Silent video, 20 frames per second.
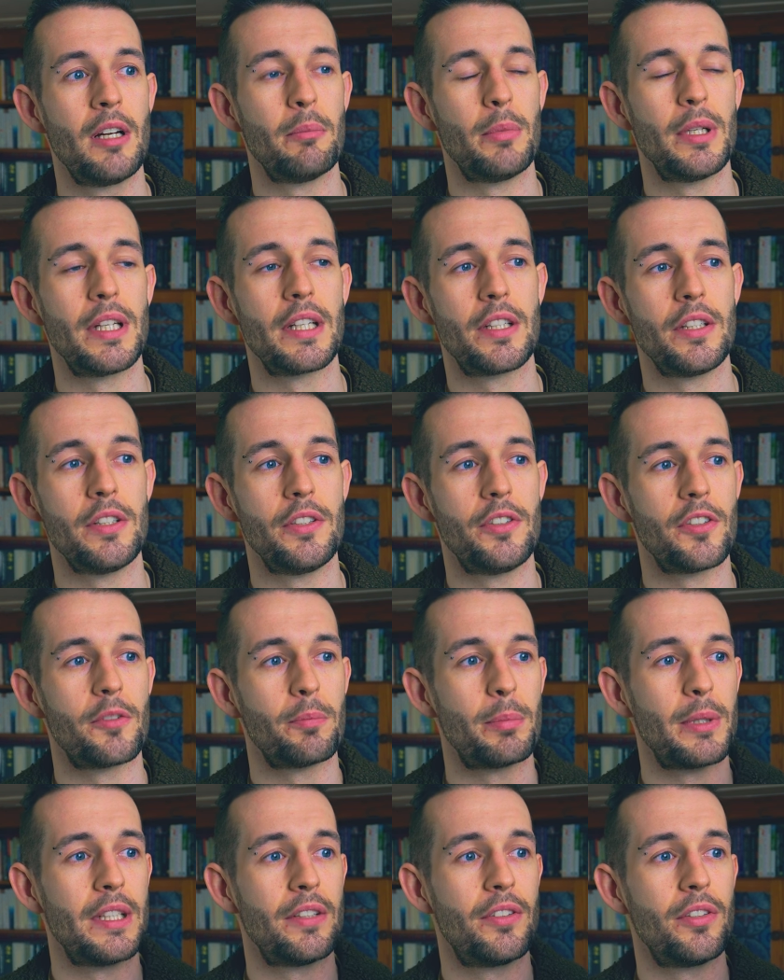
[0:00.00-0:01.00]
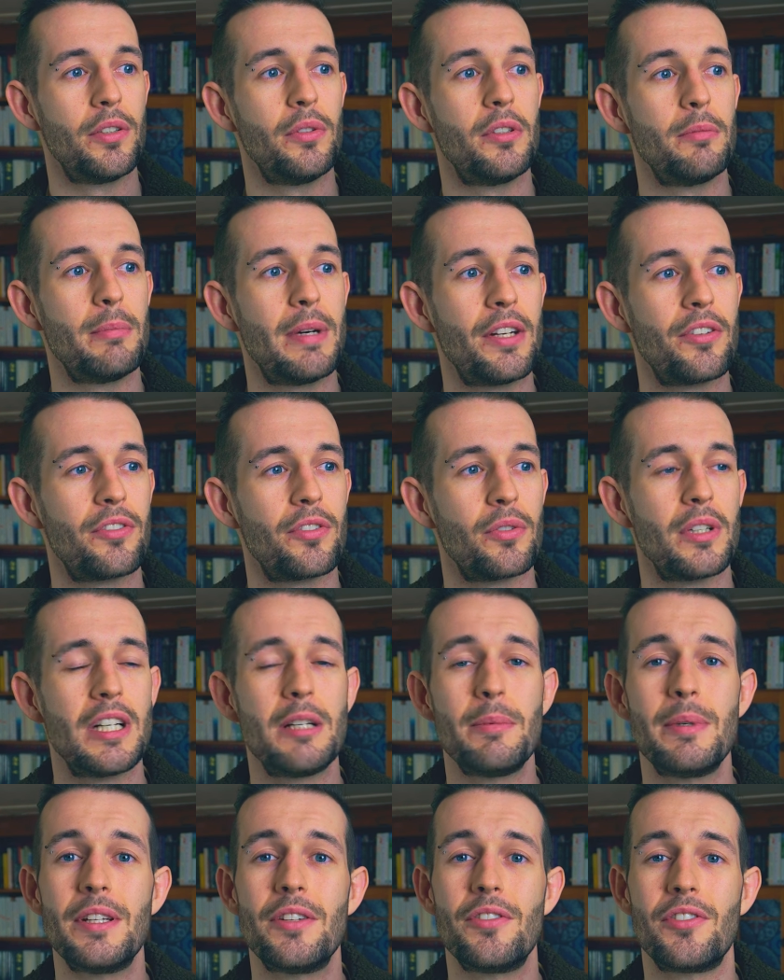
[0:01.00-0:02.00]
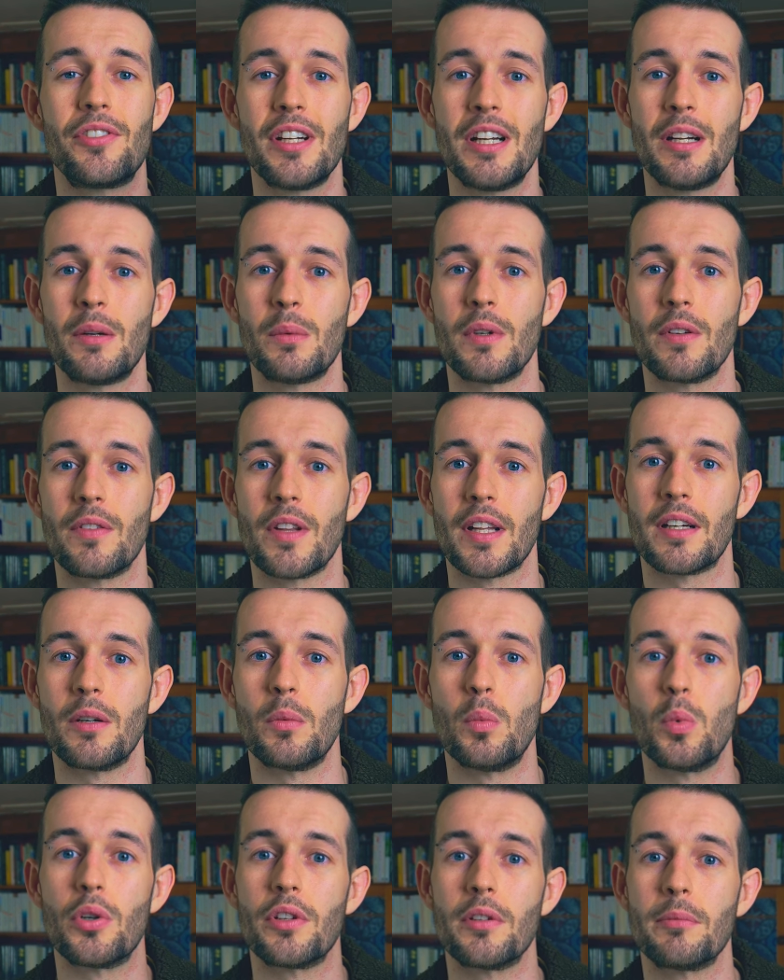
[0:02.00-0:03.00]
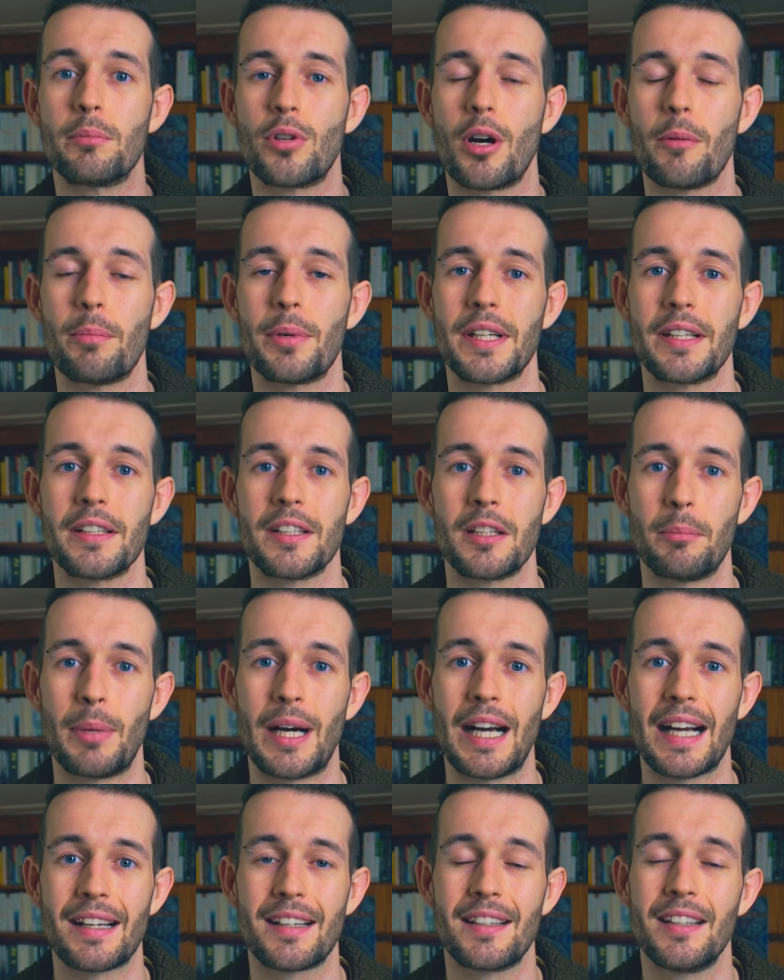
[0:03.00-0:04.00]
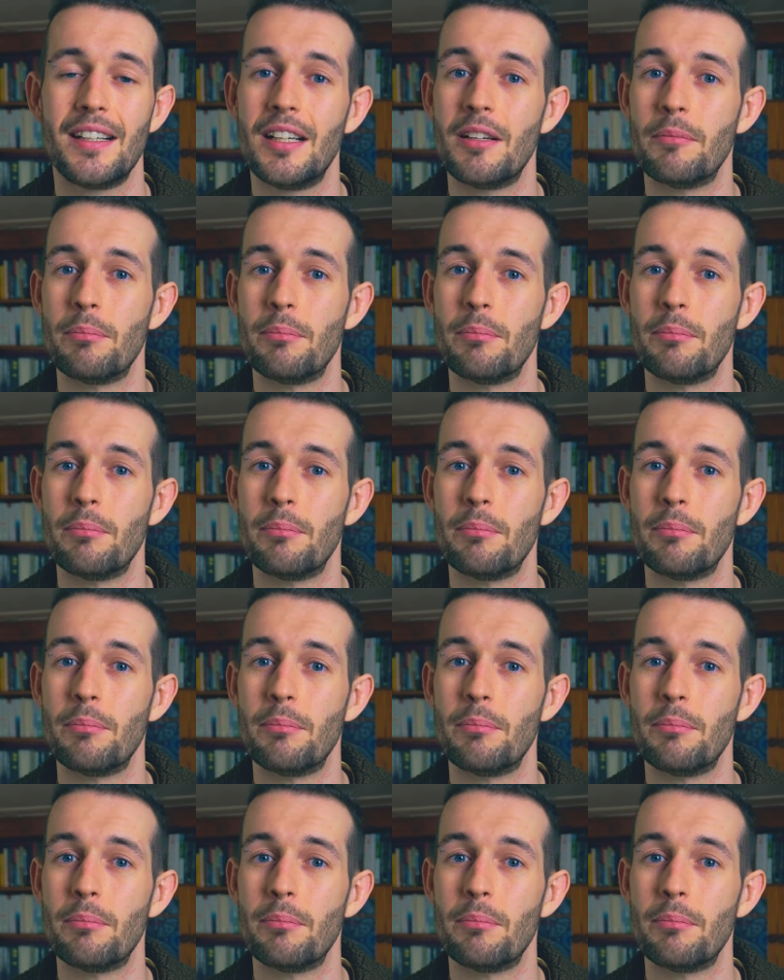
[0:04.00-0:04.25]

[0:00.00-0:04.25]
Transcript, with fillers: but it could just be a two-dimensional image with like a wooden propping at the back,